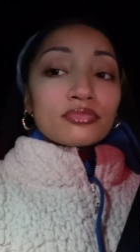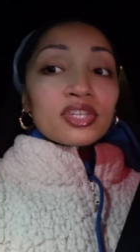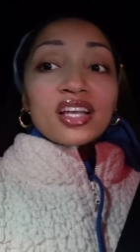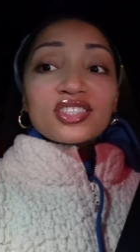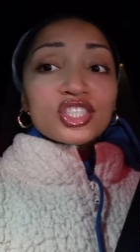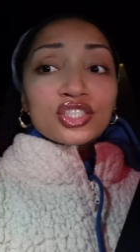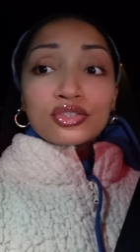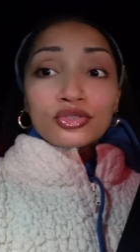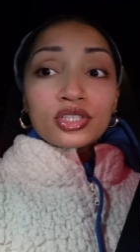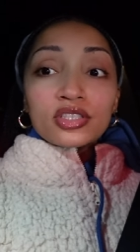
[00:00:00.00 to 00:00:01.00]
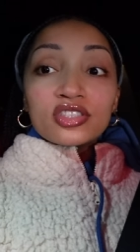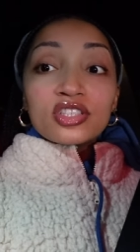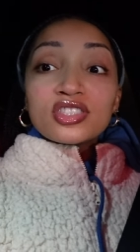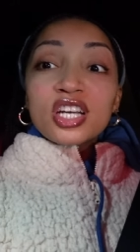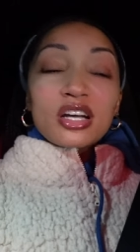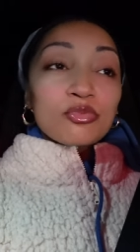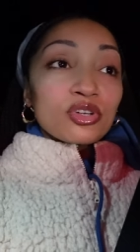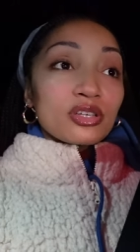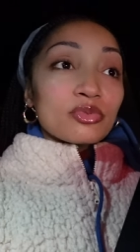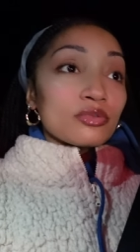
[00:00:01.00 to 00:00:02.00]
that's your duty, to check up
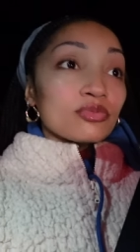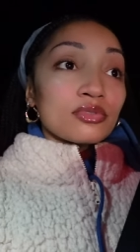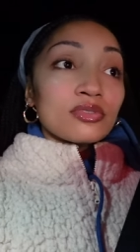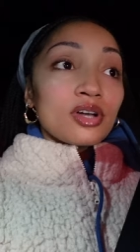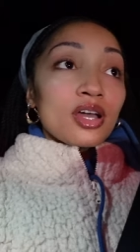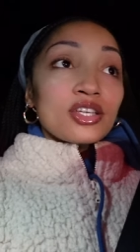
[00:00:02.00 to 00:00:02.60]
on your people.